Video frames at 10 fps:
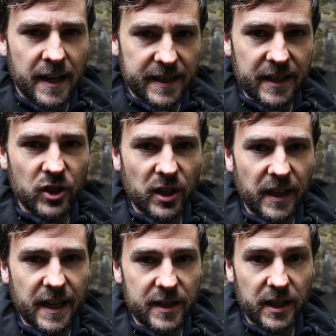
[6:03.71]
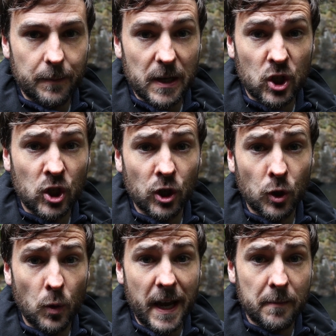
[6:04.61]
Essentially, it's going to be
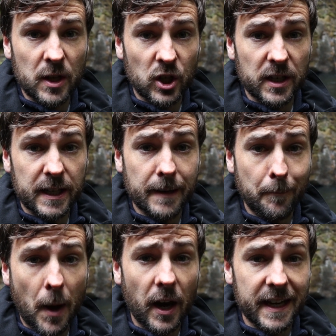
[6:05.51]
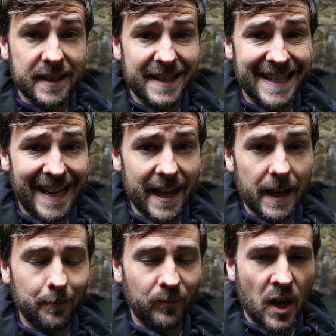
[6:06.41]
two images combined together.